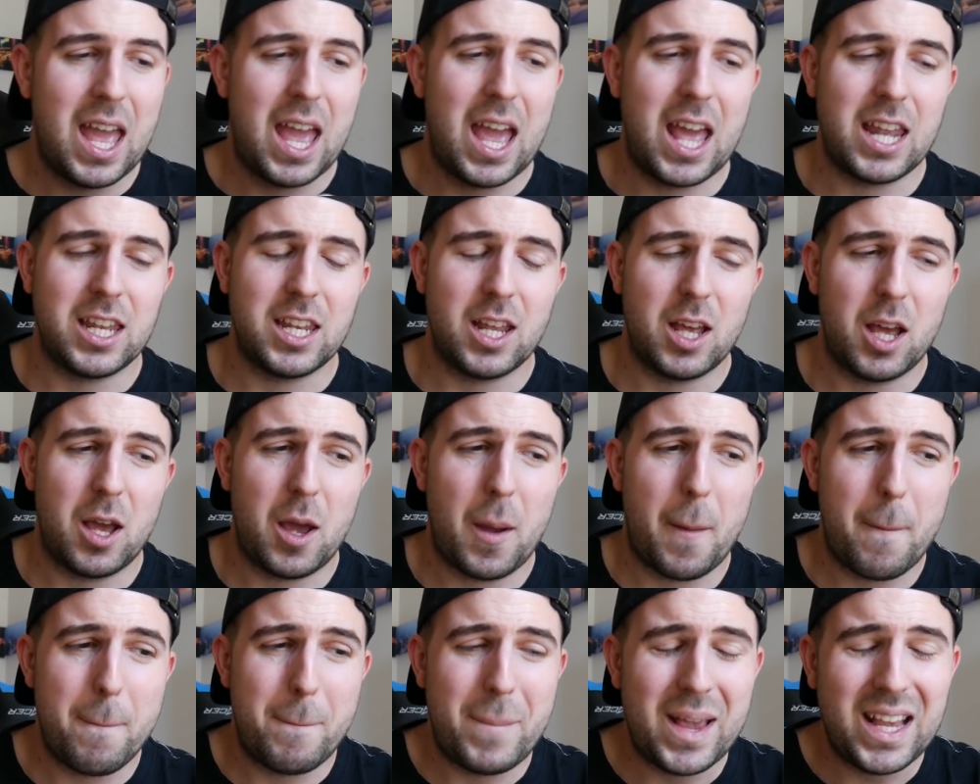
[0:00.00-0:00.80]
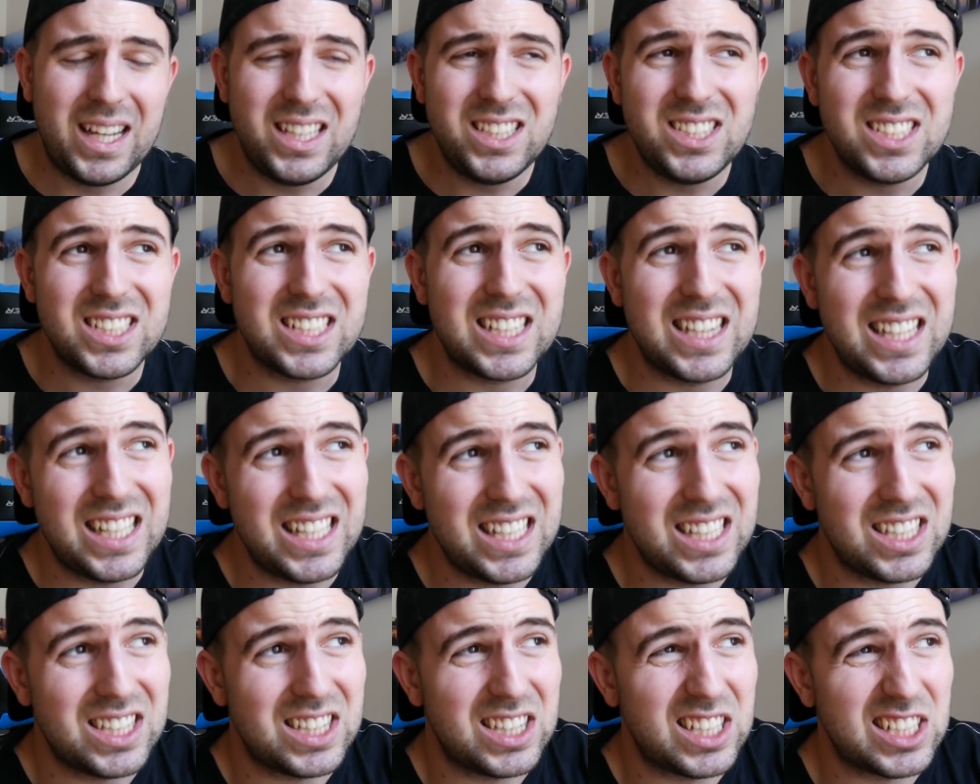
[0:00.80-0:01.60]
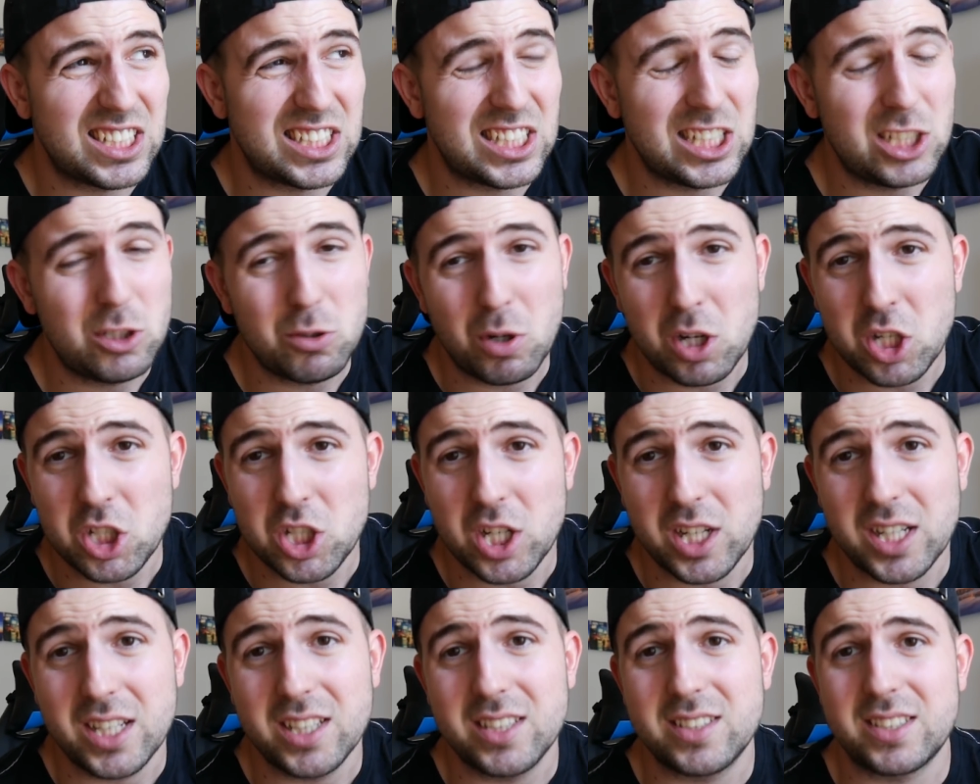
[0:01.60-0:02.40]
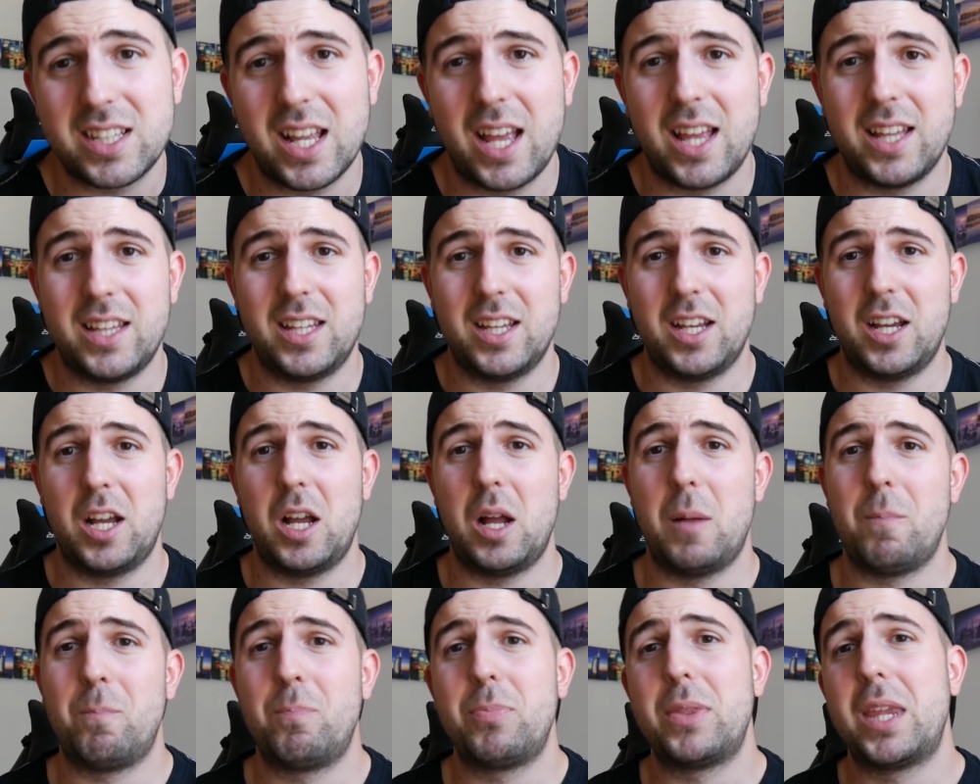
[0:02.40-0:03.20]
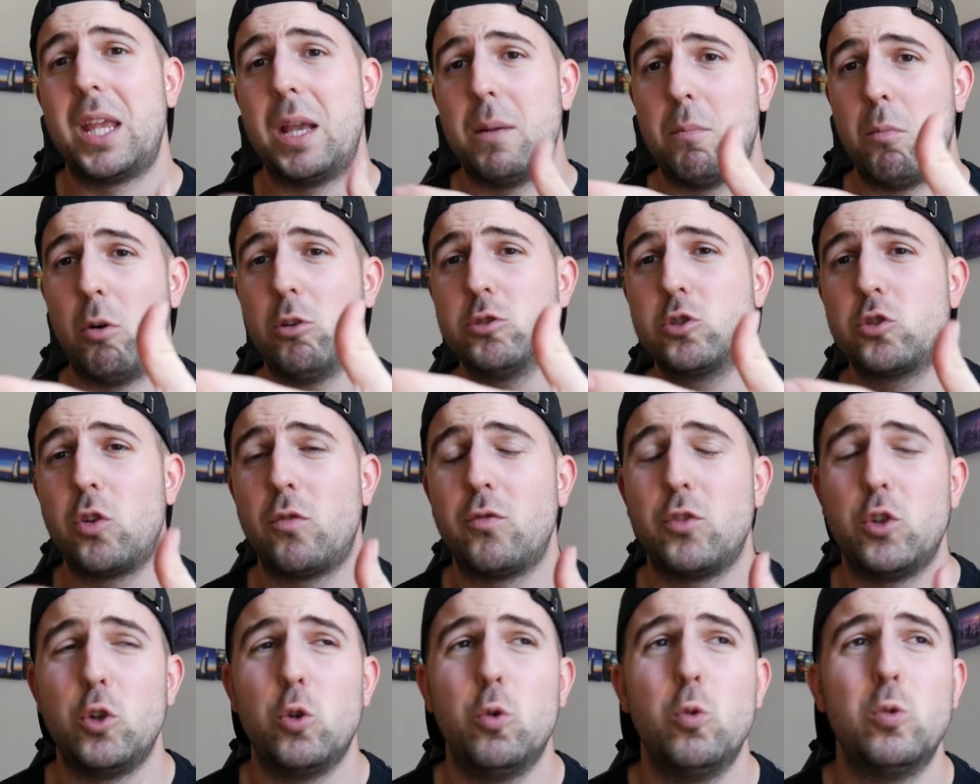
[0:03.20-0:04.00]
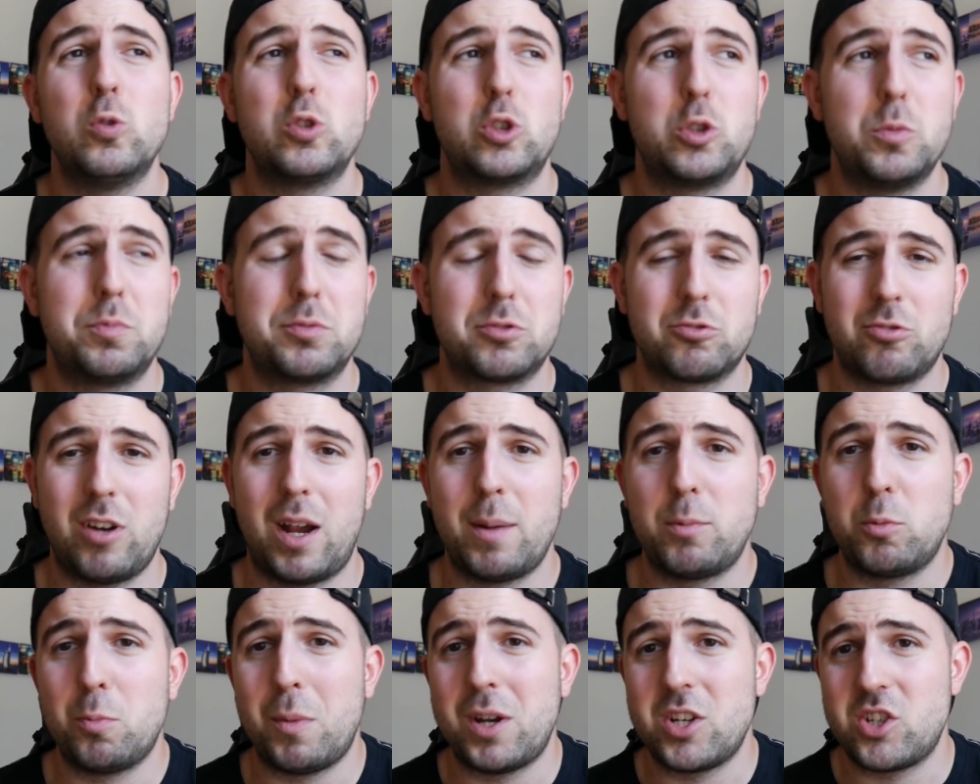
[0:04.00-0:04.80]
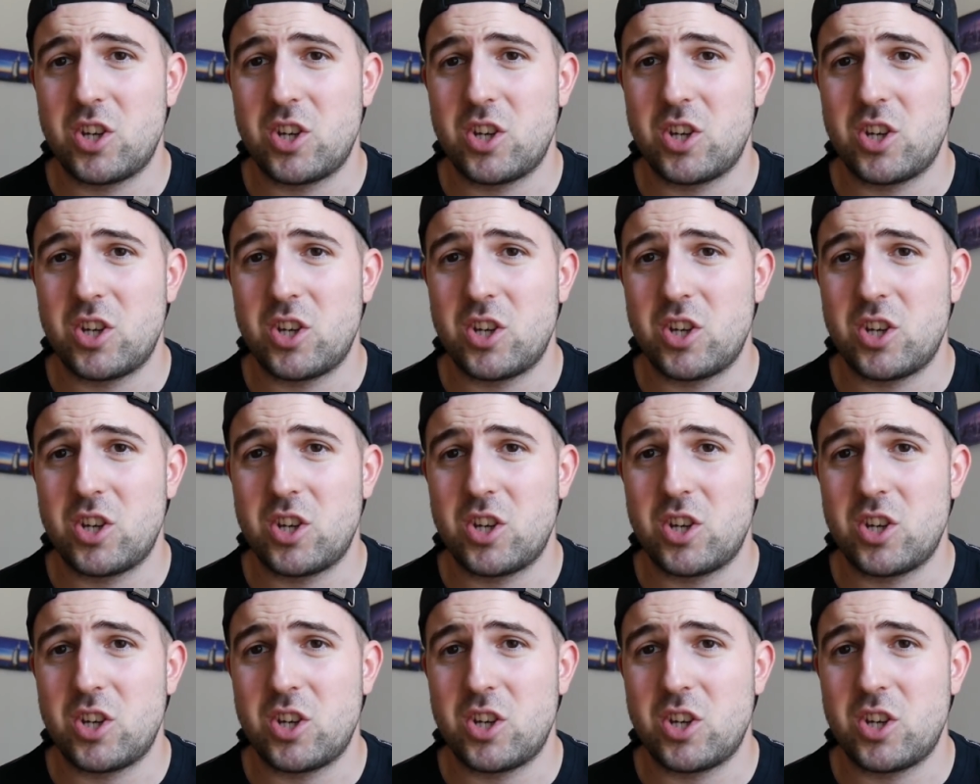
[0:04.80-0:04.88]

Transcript: and uh, basically the situation is that uh, most of you subscribe to my